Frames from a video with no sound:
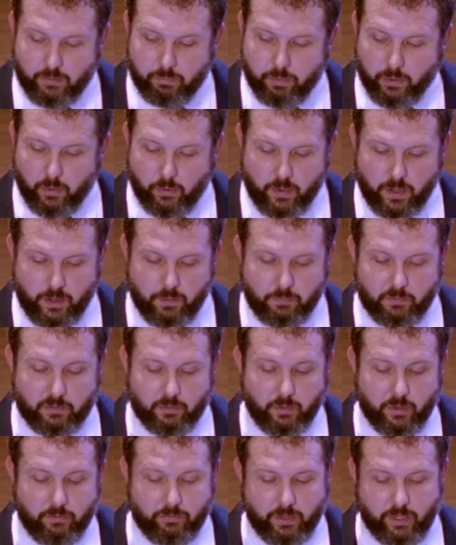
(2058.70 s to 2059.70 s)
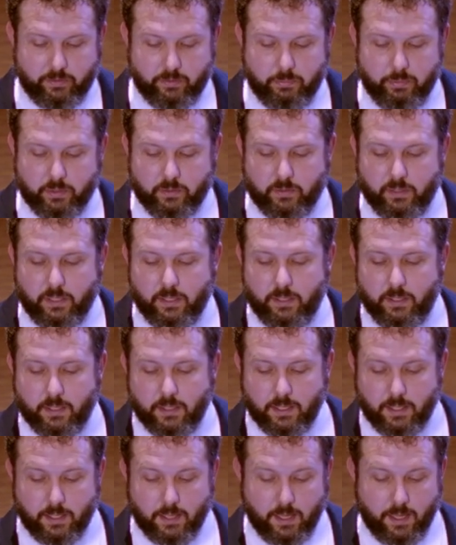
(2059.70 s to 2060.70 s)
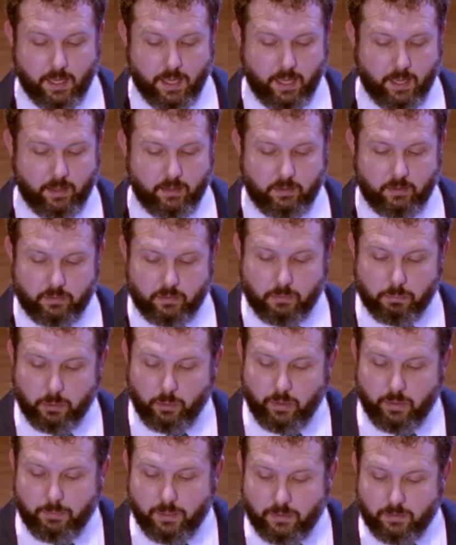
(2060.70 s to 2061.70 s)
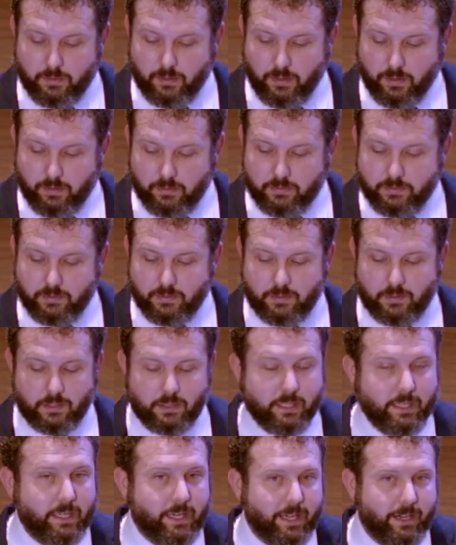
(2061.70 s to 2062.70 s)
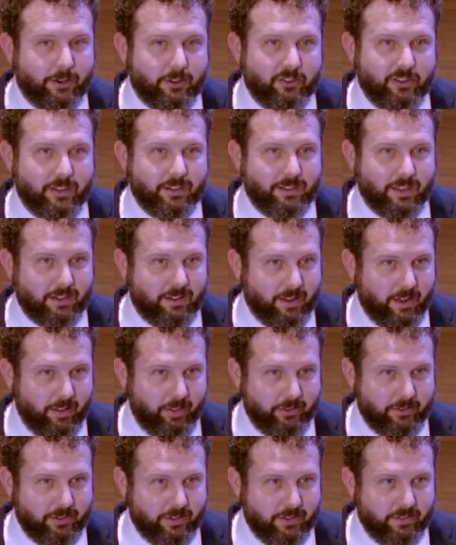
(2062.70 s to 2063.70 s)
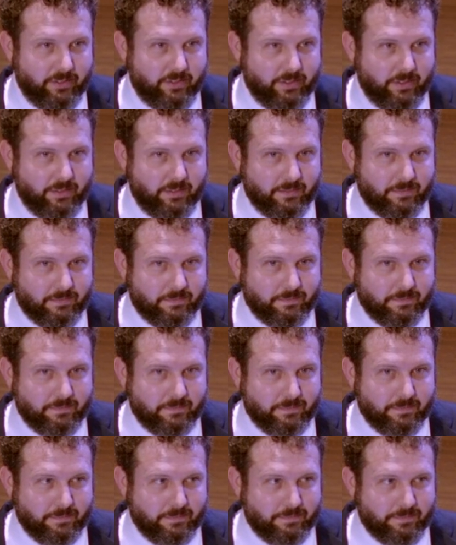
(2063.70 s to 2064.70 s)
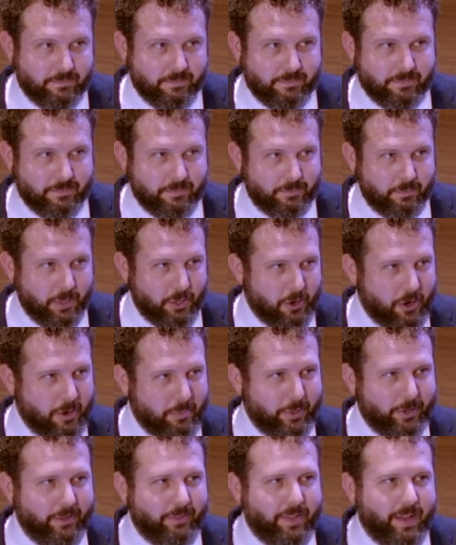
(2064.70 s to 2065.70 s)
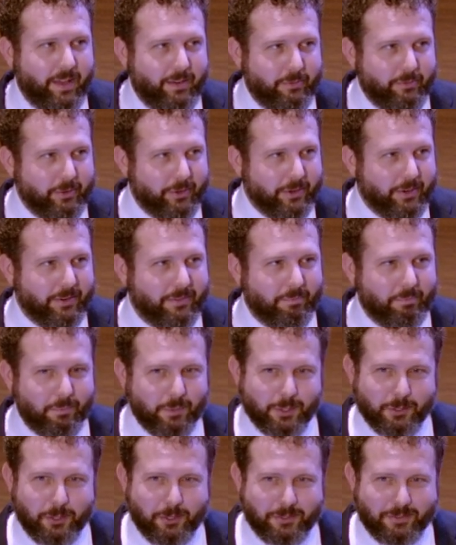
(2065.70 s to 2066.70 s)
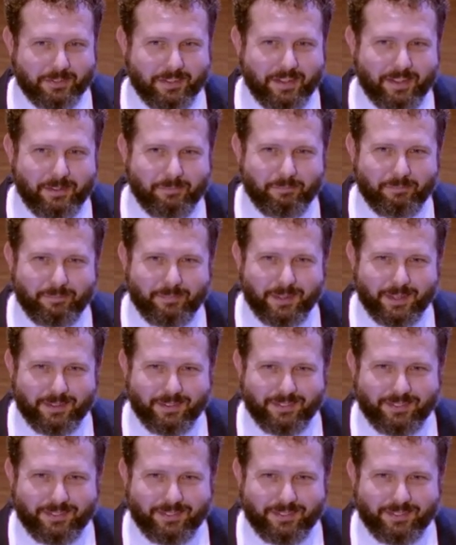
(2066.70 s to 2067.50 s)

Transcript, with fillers: programs, grid flexibility, and deployment of clean energy technologies. Been harping on that for a long time, and